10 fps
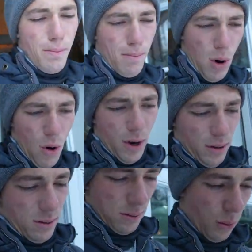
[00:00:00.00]
morning,
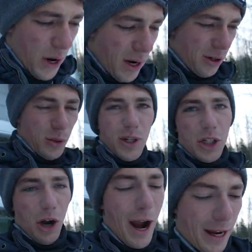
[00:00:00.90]
wieners. What is
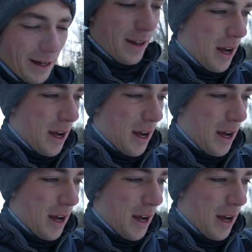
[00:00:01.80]
cranking?